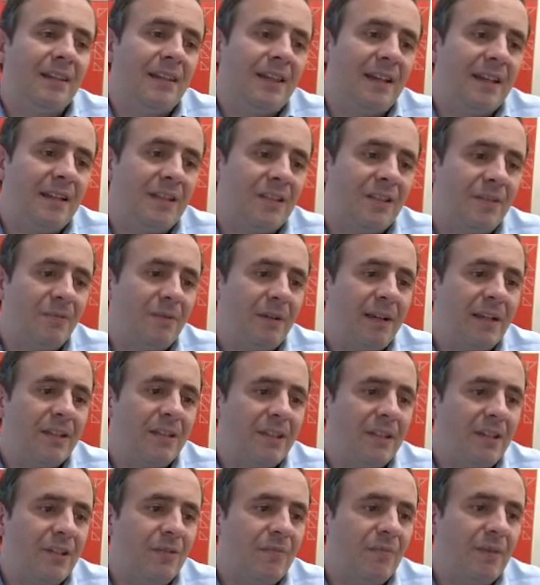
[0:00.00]
yeah, and someone
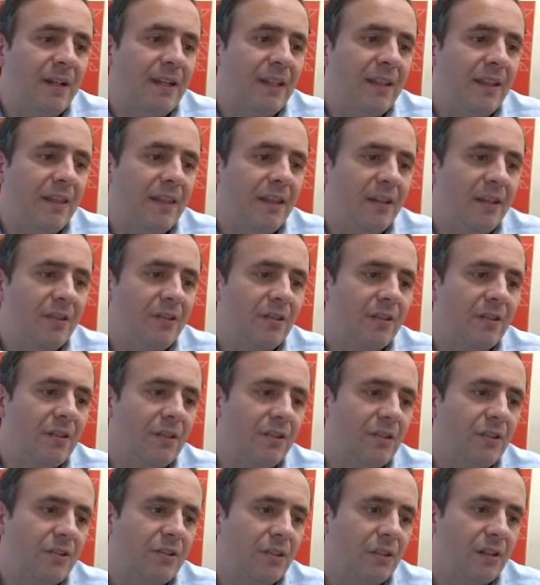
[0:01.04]
asked, is my
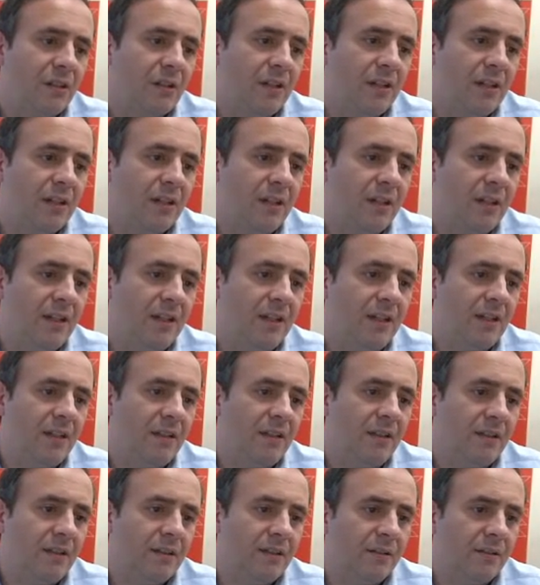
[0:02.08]
thesis
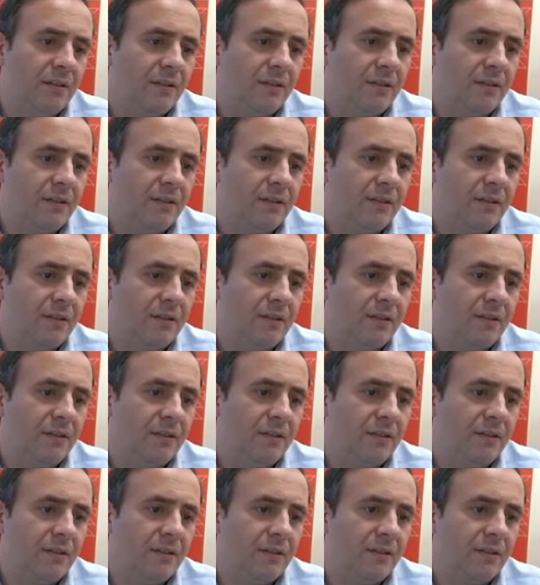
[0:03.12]
and